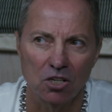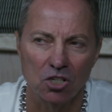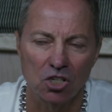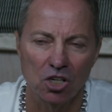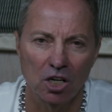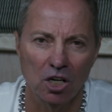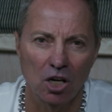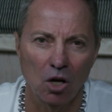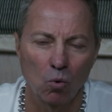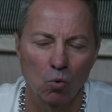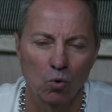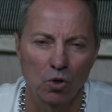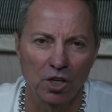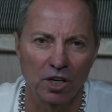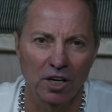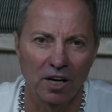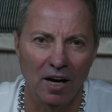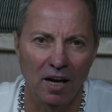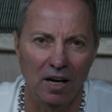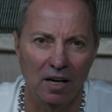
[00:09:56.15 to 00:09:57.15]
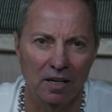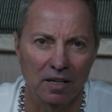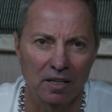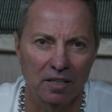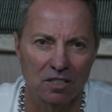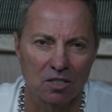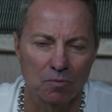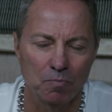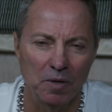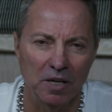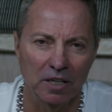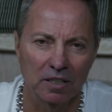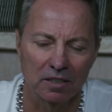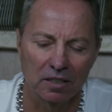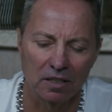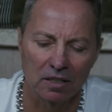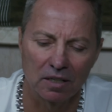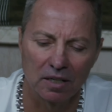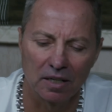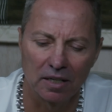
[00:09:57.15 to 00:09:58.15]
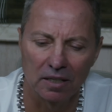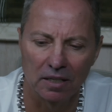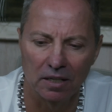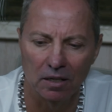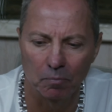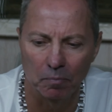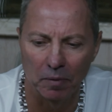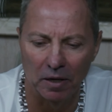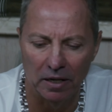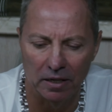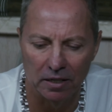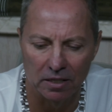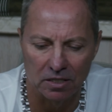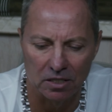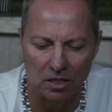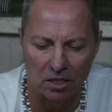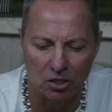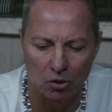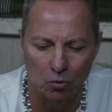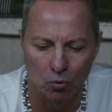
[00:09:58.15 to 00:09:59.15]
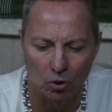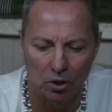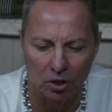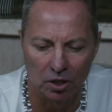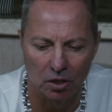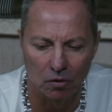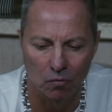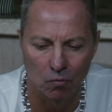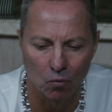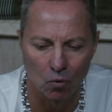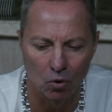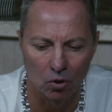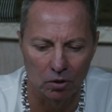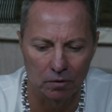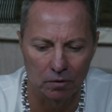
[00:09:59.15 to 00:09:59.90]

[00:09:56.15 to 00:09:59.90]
completely unique spectrum of these polarizing waves.